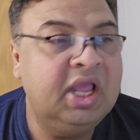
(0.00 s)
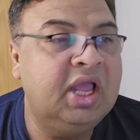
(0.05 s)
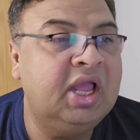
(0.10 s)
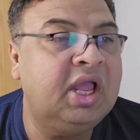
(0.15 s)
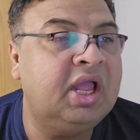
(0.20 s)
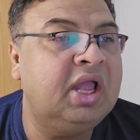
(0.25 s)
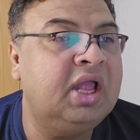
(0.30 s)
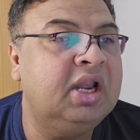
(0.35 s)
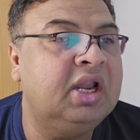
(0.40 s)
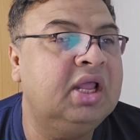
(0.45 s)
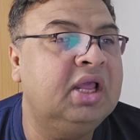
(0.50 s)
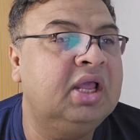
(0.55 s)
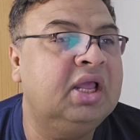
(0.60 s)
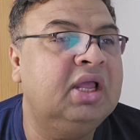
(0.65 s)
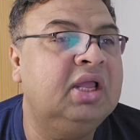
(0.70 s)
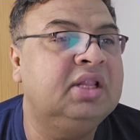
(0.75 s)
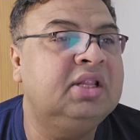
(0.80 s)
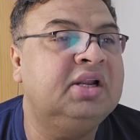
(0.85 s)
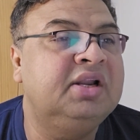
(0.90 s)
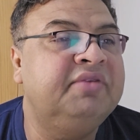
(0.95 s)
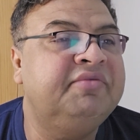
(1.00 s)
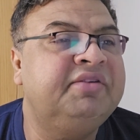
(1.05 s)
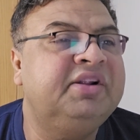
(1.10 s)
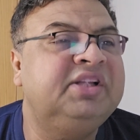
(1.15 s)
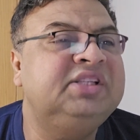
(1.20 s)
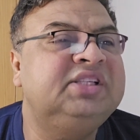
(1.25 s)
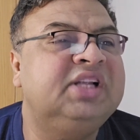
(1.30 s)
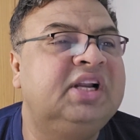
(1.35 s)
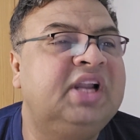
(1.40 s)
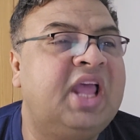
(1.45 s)
the
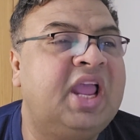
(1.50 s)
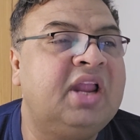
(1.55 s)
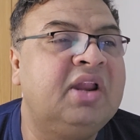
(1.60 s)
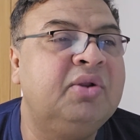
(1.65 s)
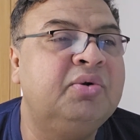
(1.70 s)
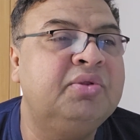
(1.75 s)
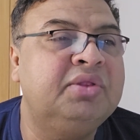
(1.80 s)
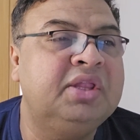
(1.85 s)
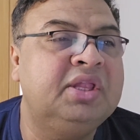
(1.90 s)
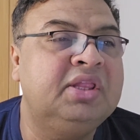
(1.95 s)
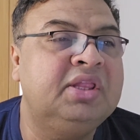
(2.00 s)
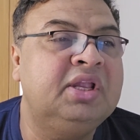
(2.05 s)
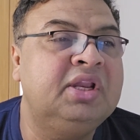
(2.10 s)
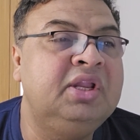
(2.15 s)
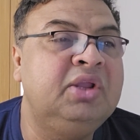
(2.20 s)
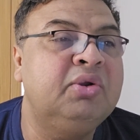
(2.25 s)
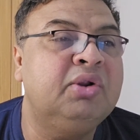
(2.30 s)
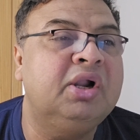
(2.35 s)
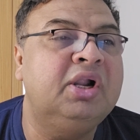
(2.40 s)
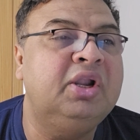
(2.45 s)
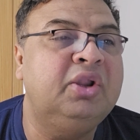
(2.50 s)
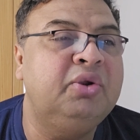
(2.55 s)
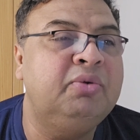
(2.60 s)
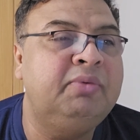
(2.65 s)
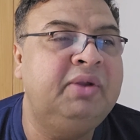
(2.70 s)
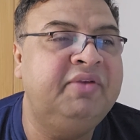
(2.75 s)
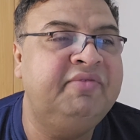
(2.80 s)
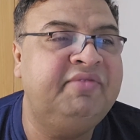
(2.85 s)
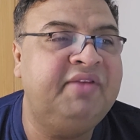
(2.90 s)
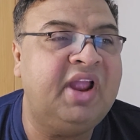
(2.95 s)
differential diagnosis, the neural
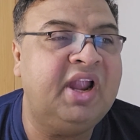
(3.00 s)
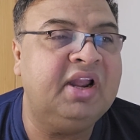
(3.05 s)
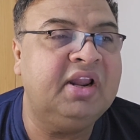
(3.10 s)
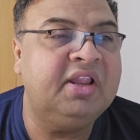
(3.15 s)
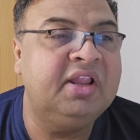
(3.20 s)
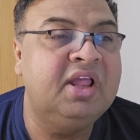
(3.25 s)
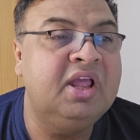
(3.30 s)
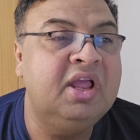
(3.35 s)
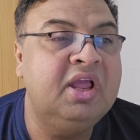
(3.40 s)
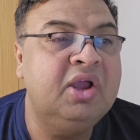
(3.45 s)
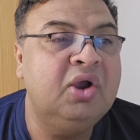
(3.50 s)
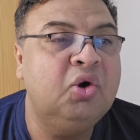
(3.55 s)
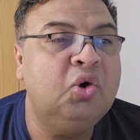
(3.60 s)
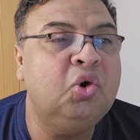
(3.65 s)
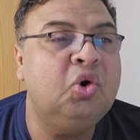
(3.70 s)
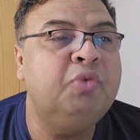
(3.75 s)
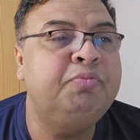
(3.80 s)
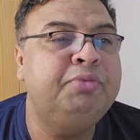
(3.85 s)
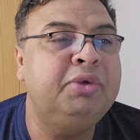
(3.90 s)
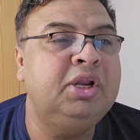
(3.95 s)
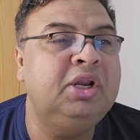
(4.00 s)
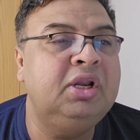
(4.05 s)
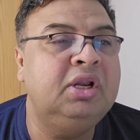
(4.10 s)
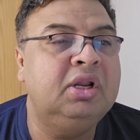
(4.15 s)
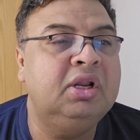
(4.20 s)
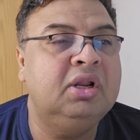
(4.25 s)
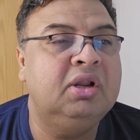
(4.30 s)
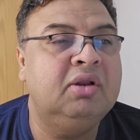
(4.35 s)
tube defect, open